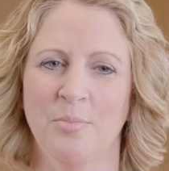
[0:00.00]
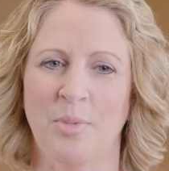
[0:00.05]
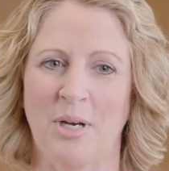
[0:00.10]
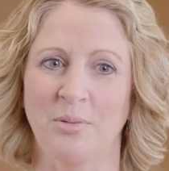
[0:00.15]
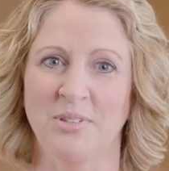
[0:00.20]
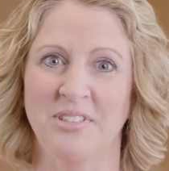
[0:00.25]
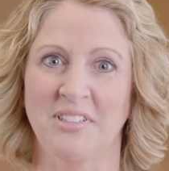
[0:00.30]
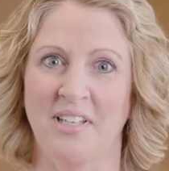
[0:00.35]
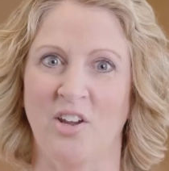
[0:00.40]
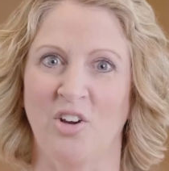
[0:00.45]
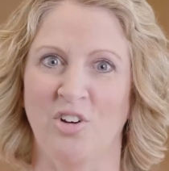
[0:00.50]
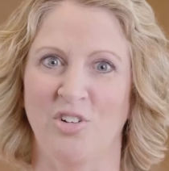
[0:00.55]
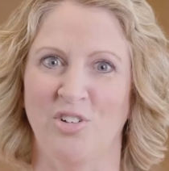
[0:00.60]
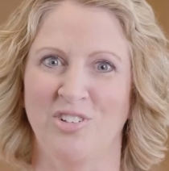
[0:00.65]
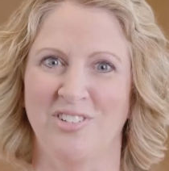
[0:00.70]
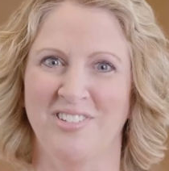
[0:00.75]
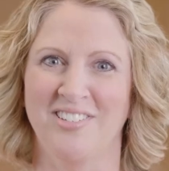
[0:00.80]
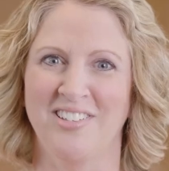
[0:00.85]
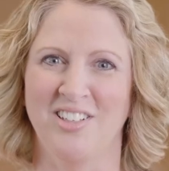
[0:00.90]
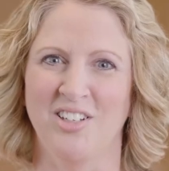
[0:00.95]
I was scared,
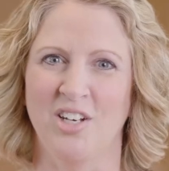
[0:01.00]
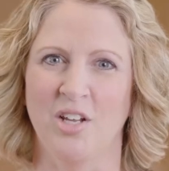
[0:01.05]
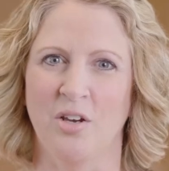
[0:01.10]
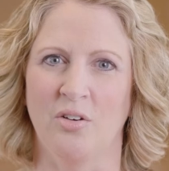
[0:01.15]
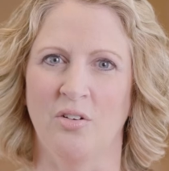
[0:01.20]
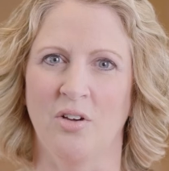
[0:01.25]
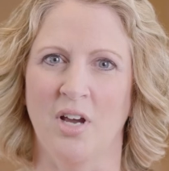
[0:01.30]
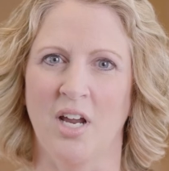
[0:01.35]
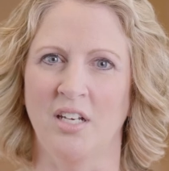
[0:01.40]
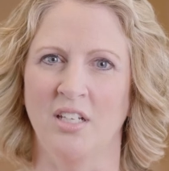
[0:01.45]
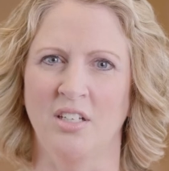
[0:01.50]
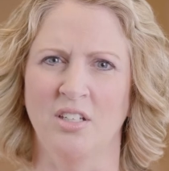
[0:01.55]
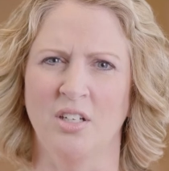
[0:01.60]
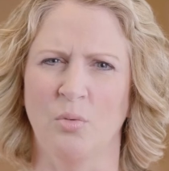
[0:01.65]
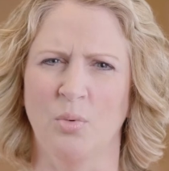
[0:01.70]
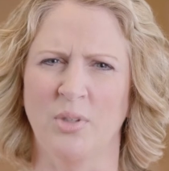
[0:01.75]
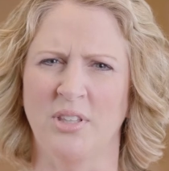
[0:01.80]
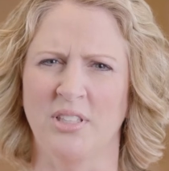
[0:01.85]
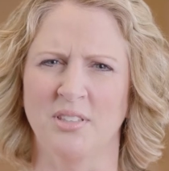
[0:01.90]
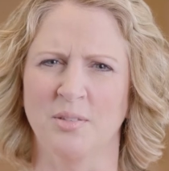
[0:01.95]
you know, I didn't know
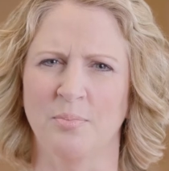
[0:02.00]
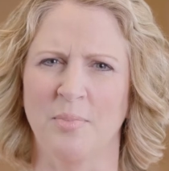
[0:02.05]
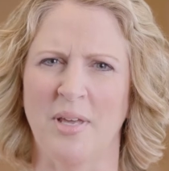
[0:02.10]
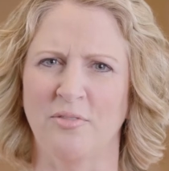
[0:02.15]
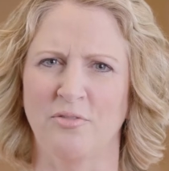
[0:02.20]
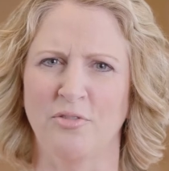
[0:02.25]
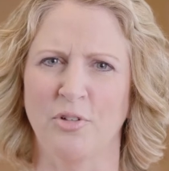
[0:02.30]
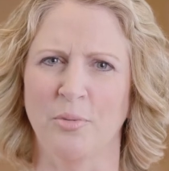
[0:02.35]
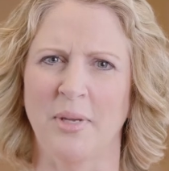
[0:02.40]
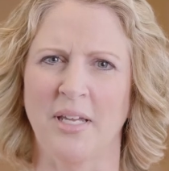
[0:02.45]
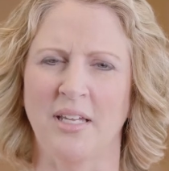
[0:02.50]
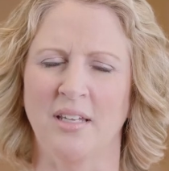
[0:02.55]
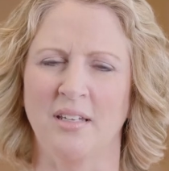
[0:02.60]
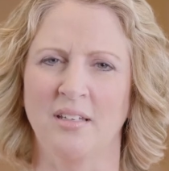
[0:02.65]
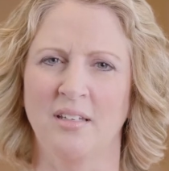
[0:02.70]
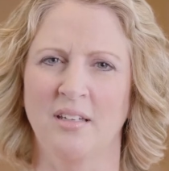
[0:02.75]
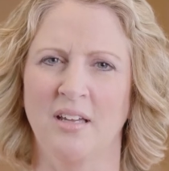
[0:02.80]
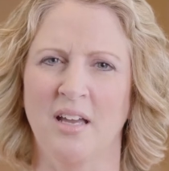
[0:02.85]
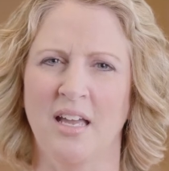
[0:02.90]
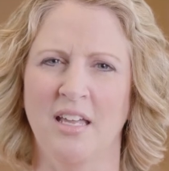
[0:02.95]
what this meant for me.
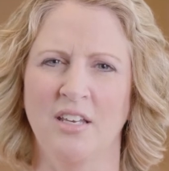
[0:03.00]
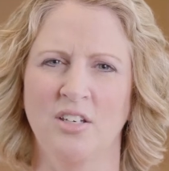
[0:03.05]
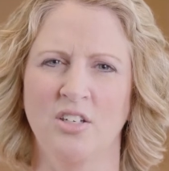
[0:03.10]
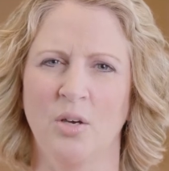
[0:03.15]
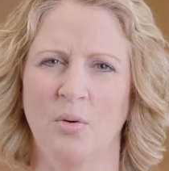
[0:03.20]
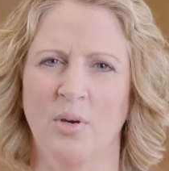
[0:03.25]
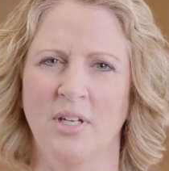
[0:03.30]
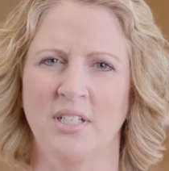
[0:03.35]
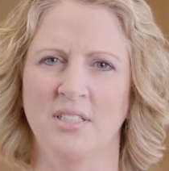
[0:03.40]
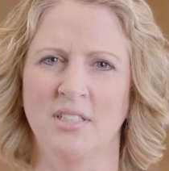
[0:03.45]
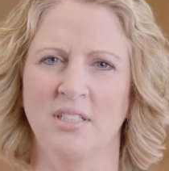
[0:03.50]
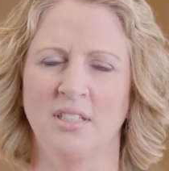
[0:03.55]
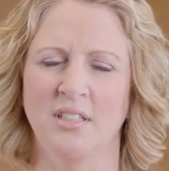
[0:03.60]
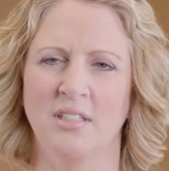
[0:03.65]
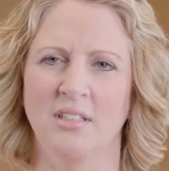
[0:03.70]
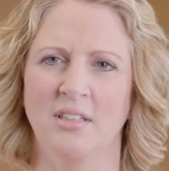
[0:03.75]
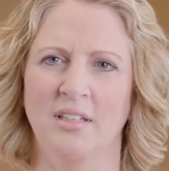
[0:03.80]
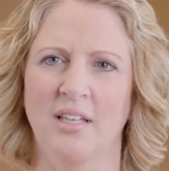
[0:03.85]
I had no idea